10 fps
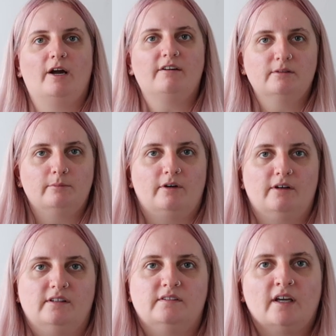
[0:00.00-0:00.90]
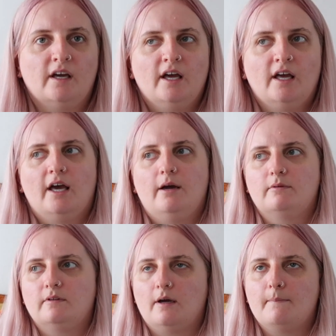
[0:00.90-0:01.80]
Bearing in mind it
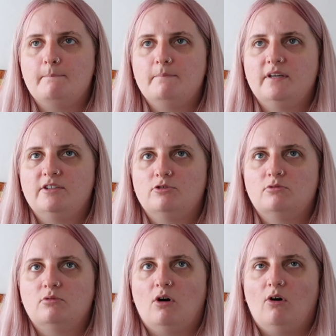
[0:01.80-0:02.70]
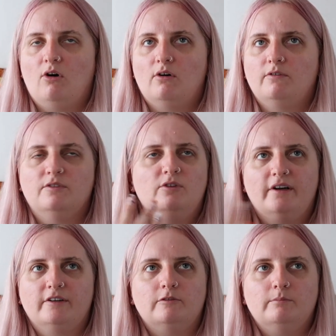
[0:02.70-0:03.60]
was like
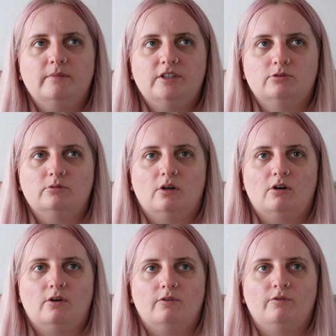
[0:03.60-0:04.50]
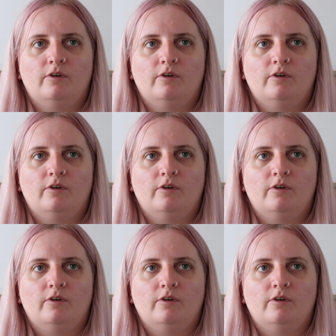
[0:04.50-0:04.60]
not even middle of